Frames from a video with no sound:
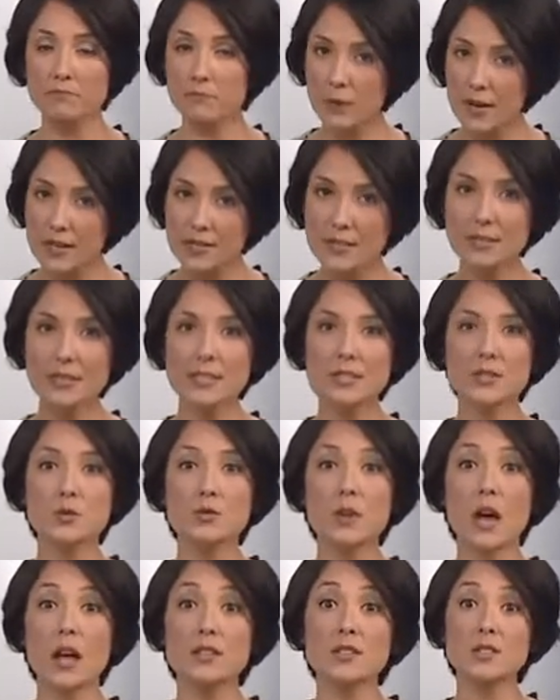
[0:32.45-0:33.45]
presently do
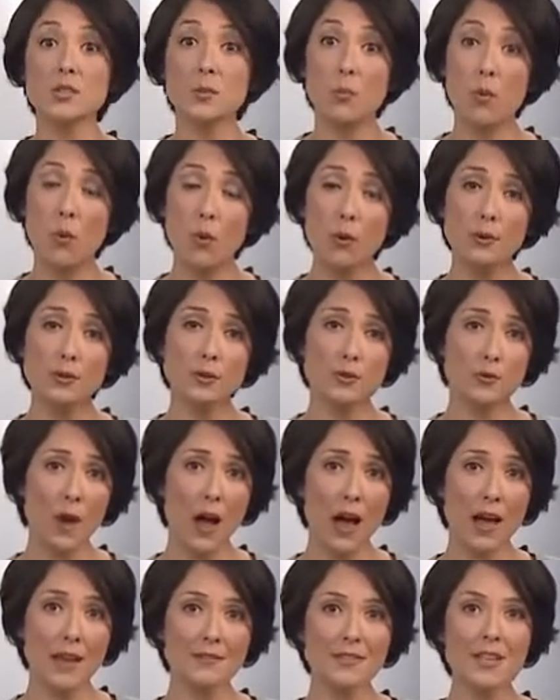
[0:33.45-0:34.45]
not support
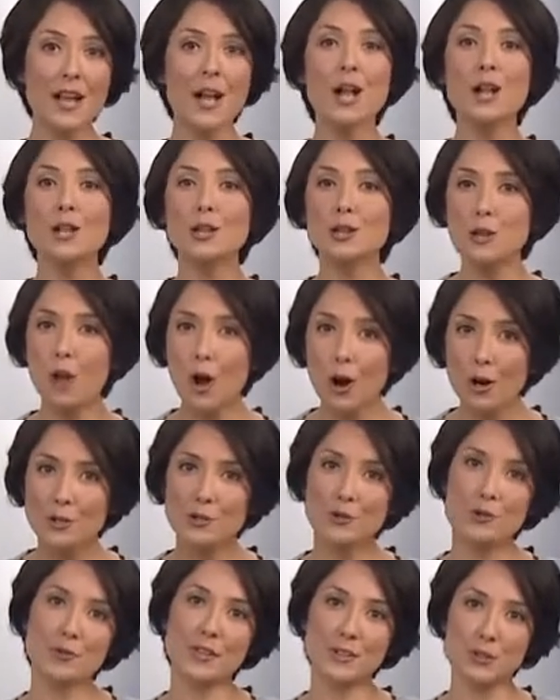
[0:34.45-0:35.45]
drives
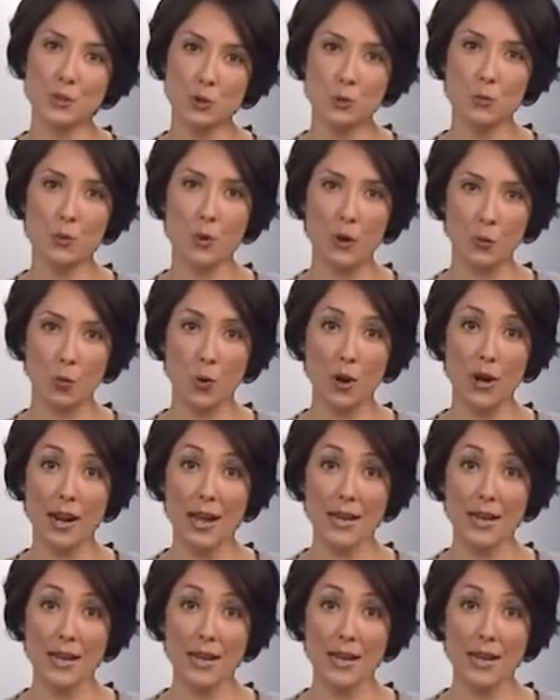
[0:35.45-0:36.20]
larger than 2.19